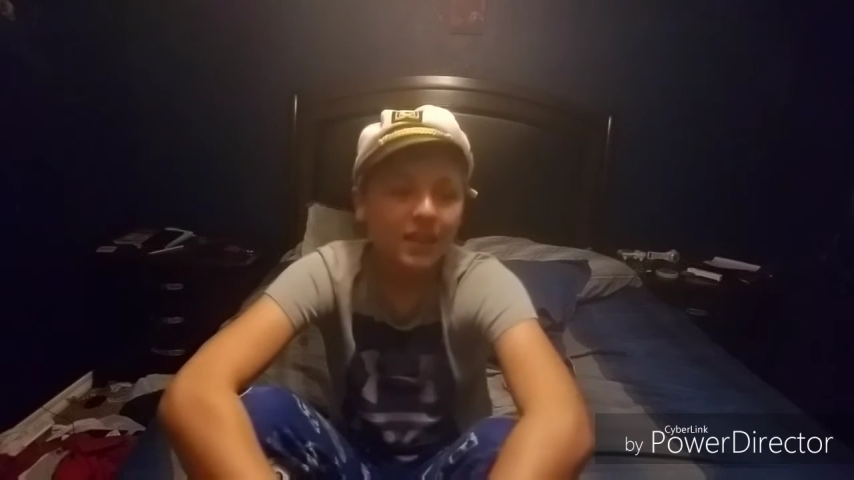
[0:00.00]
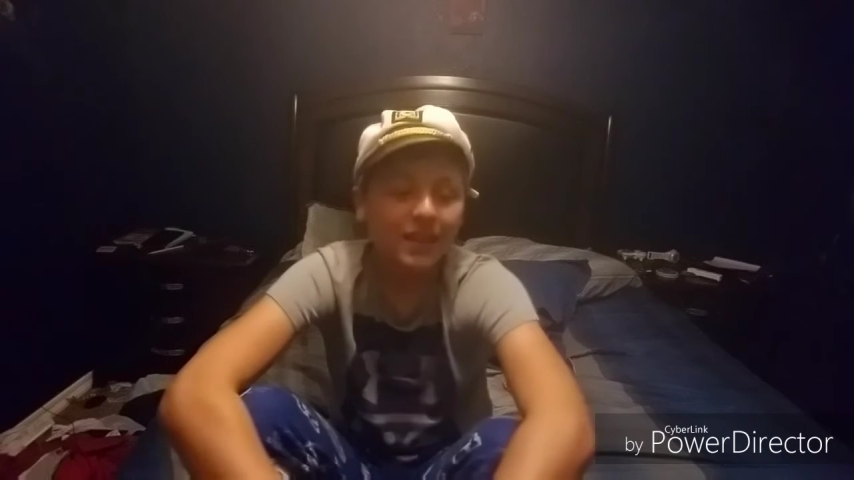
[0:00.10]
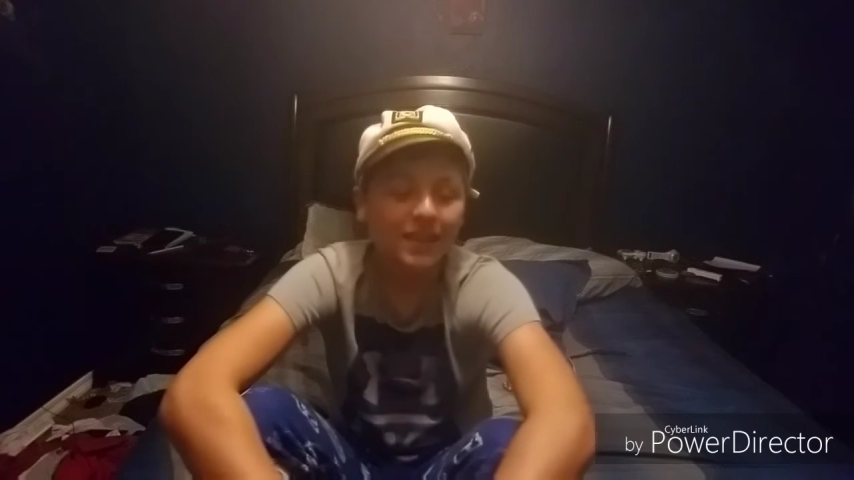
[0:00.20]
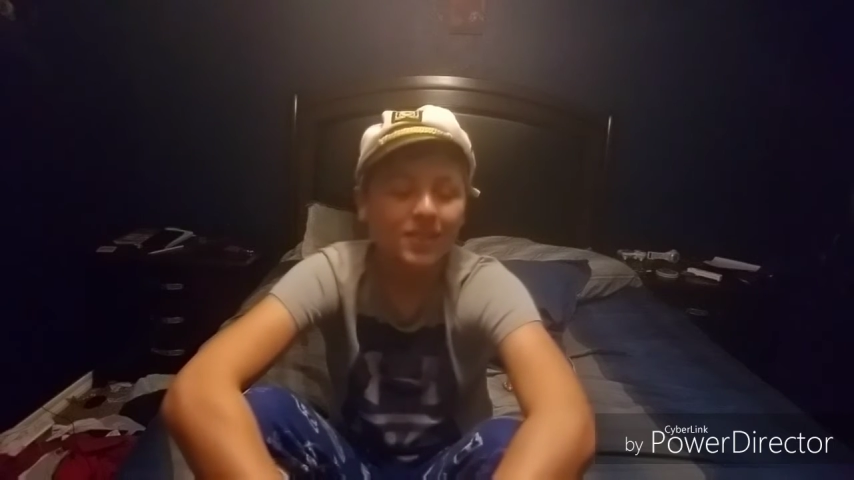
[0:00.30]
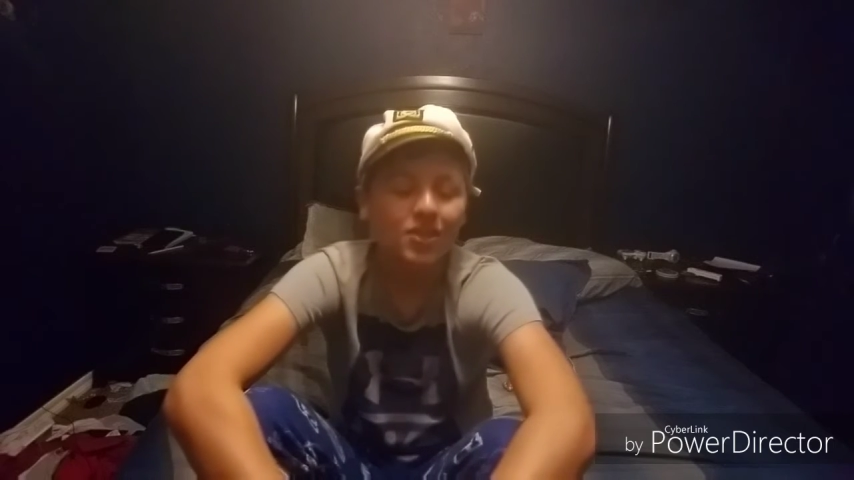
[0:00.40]

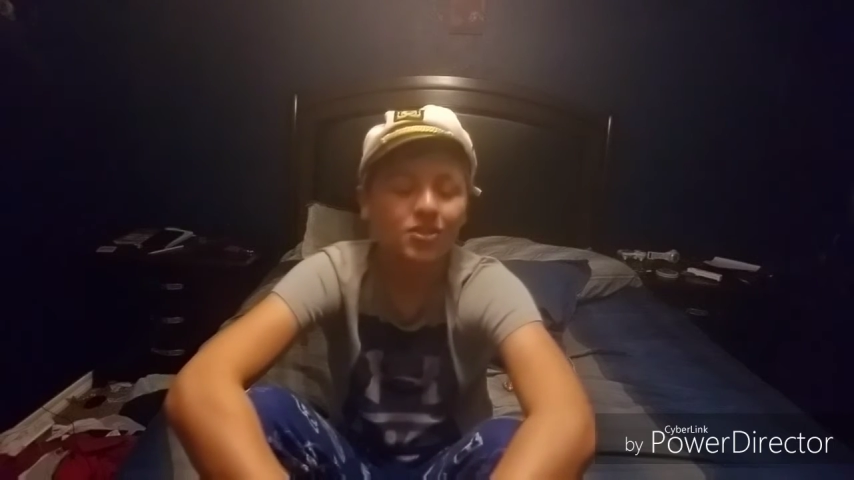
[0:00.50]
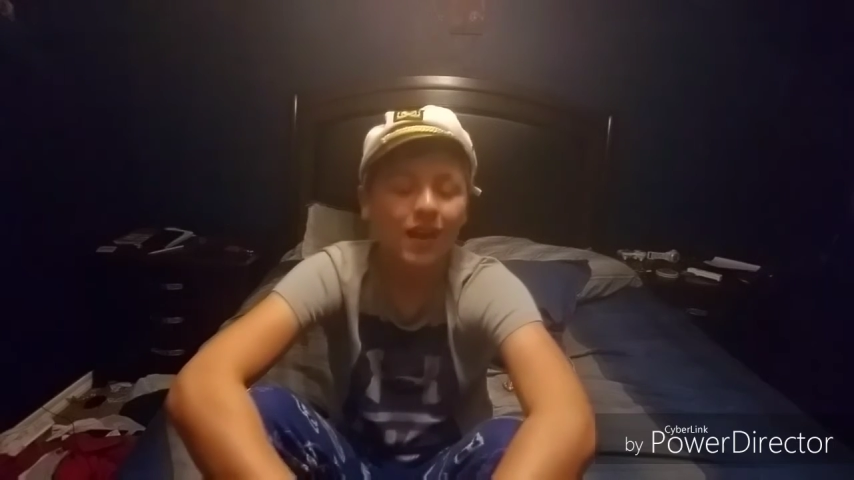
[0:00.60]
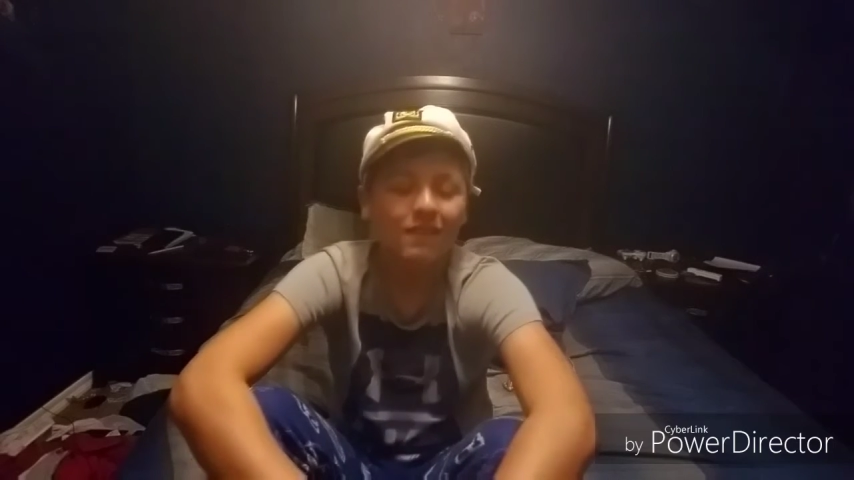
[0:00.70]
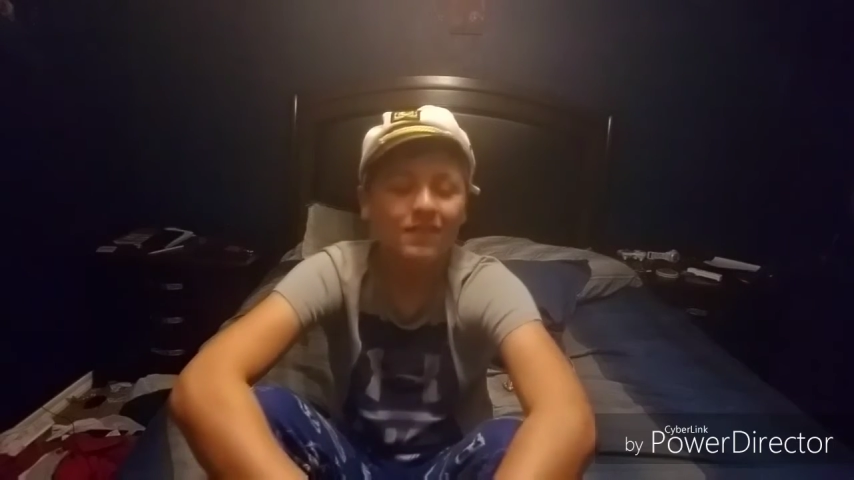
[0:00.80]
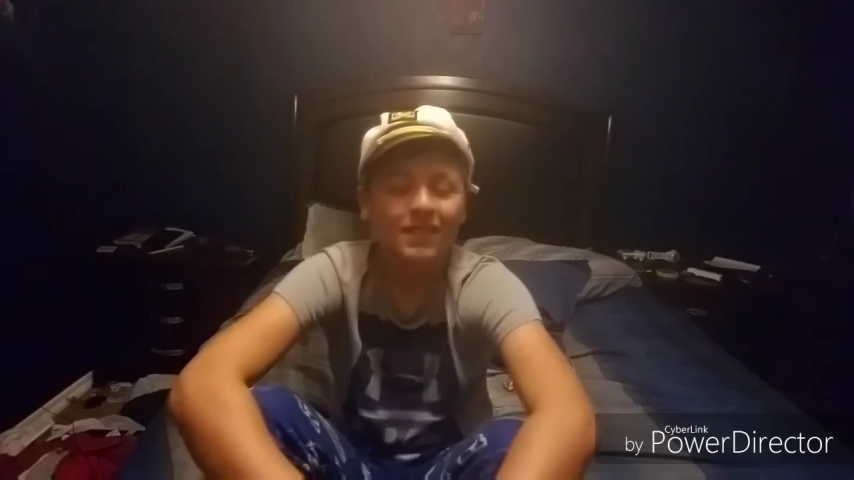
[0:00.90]
It just
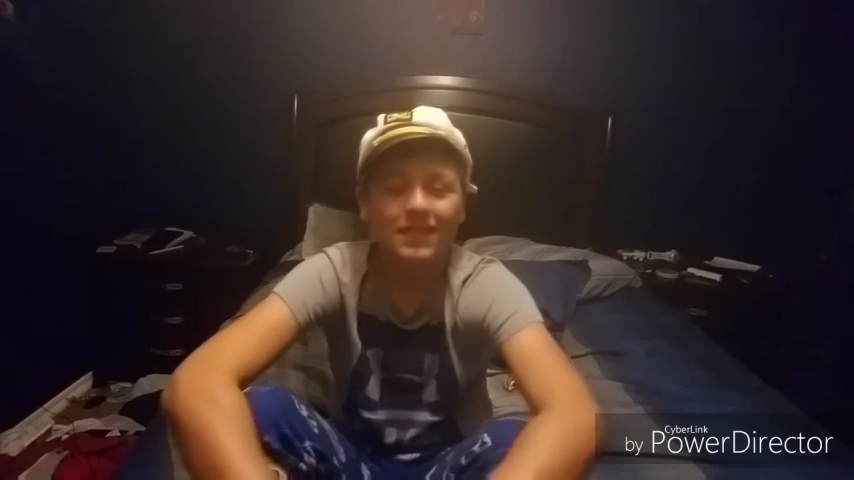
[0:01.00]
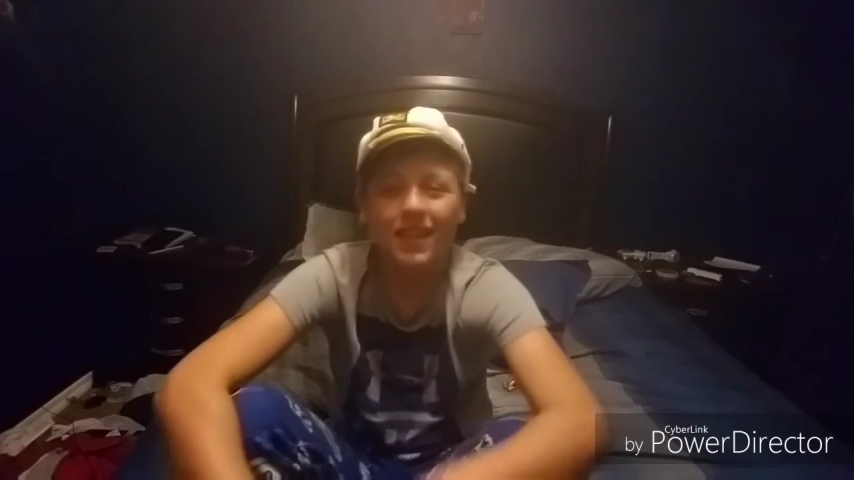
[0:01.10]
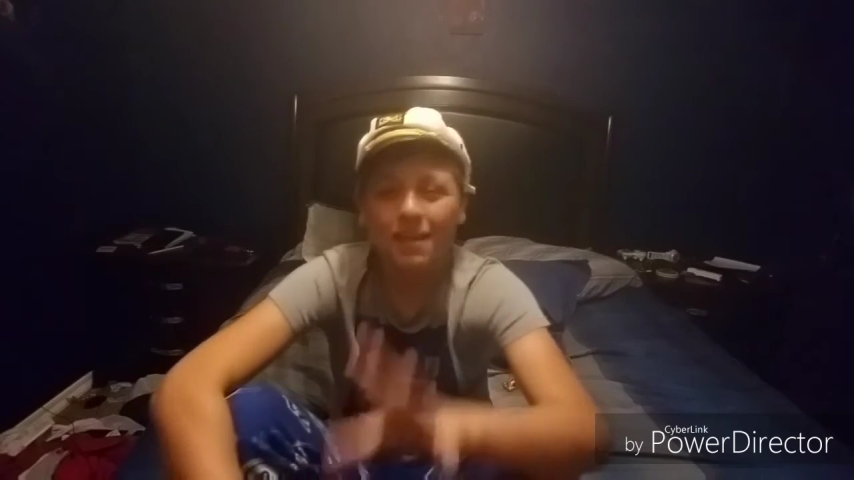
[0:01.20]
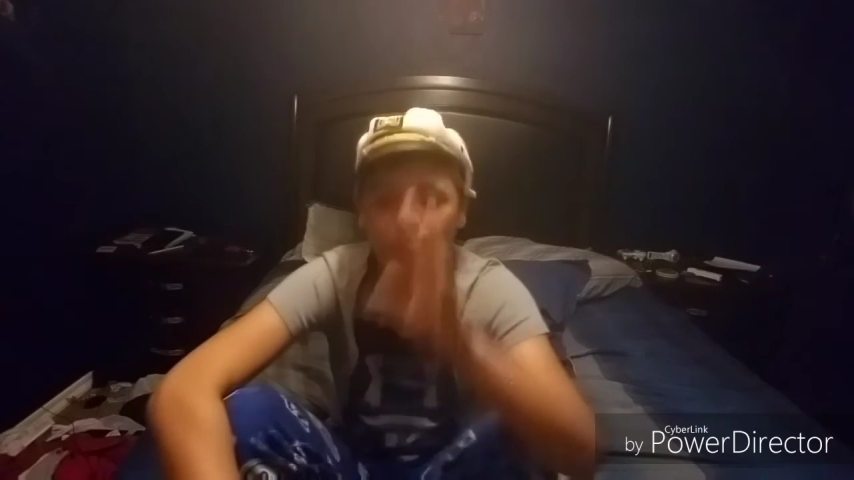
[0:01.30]
drives me insane.